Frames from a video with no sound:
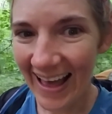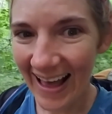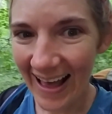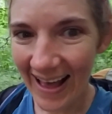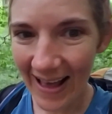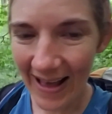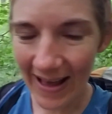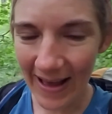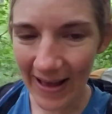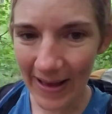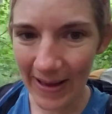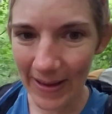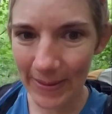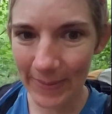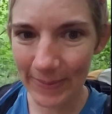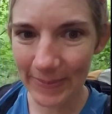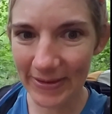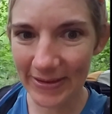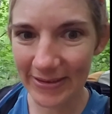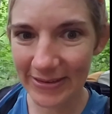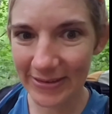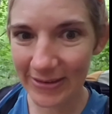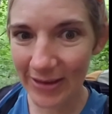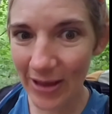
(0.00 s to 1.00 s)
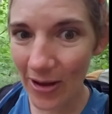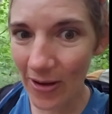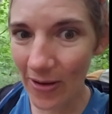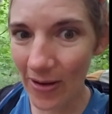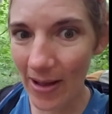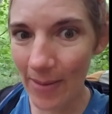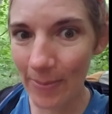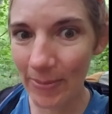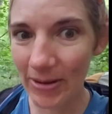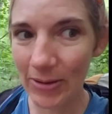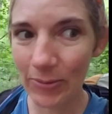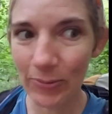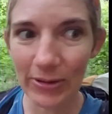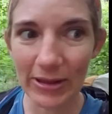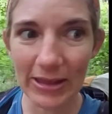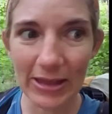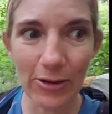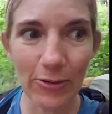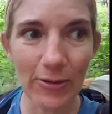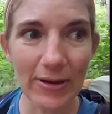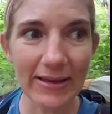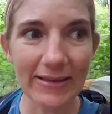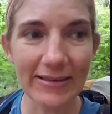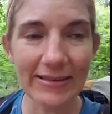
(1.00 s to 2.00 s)
I'm gonna really
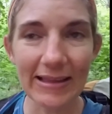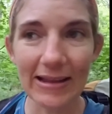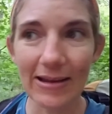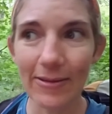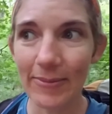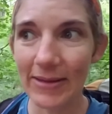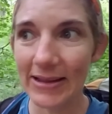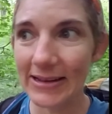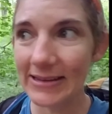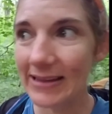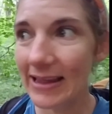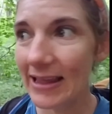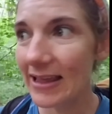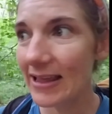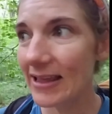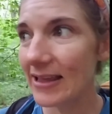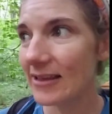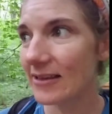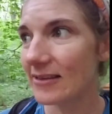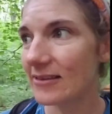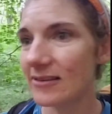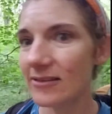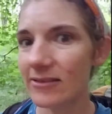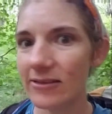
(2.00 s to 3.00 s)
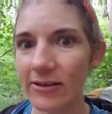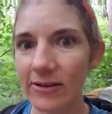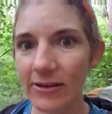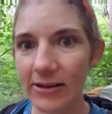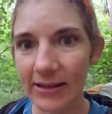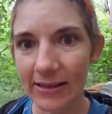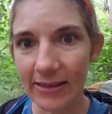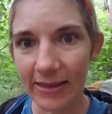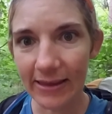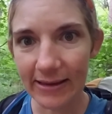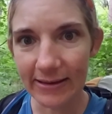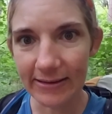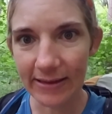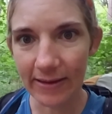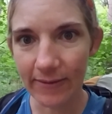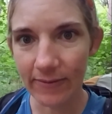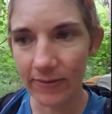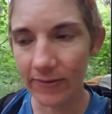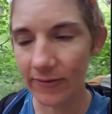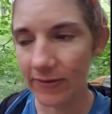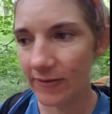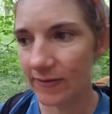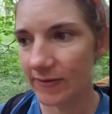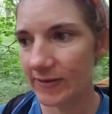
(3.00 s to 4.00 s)
quick set up my tent because it's already like
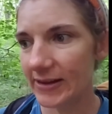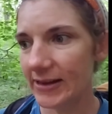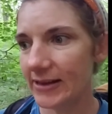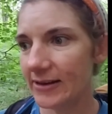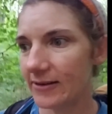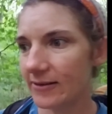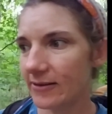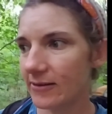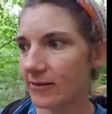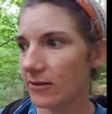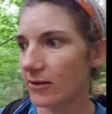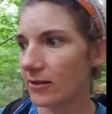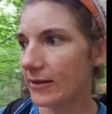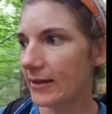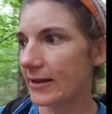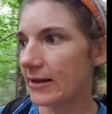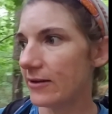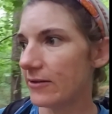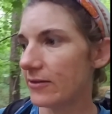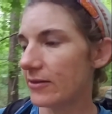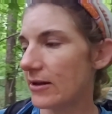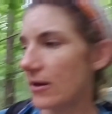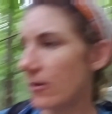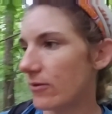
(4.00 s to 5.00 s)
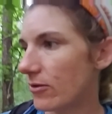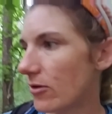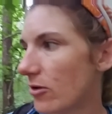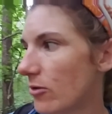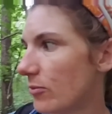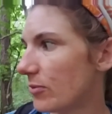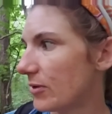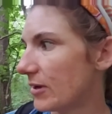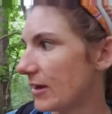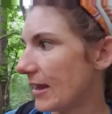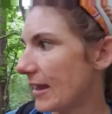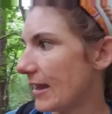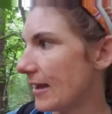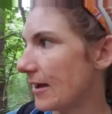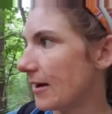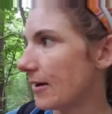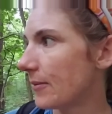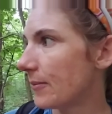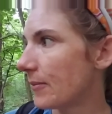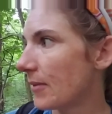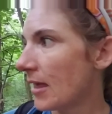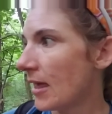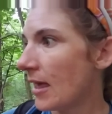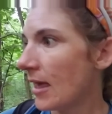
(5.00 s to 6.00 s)
7:15. It's a little later than I was hoping to
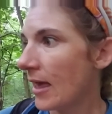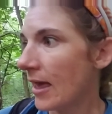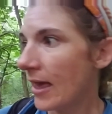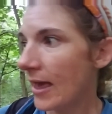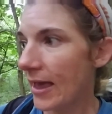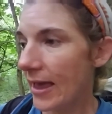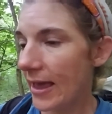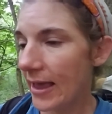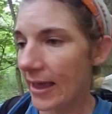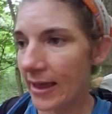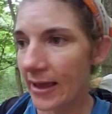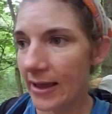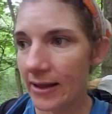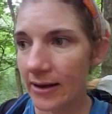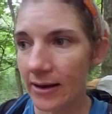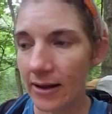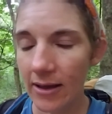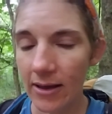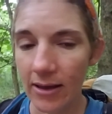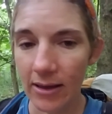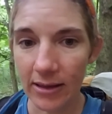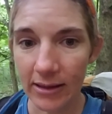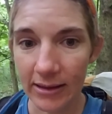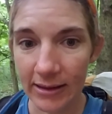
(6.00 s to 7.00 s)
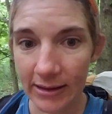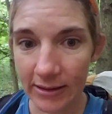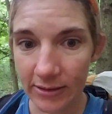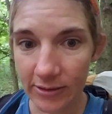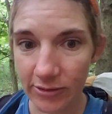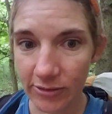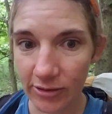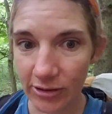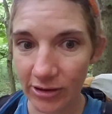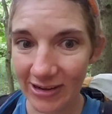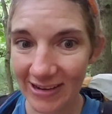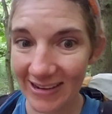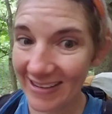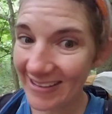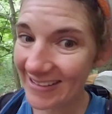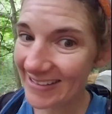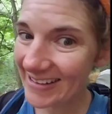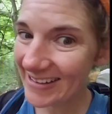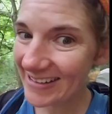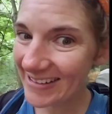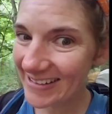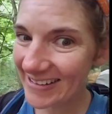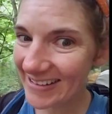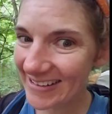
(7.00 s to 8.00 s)
camp, and get started on
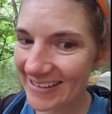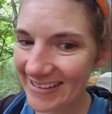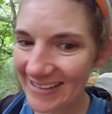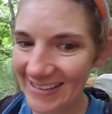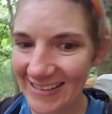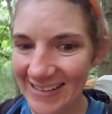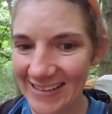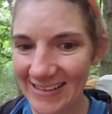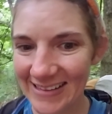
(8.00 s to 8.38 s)
dinner.